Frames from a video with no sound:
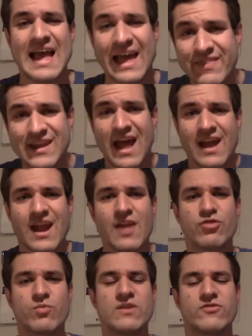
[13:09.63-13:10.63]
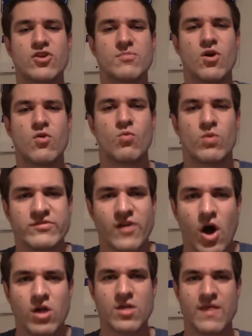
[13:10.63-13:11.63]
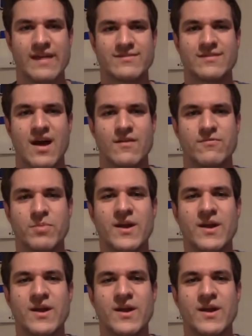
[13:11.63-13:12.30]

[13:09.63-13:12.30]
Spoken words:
And the 993 Turbo was all of that stuff.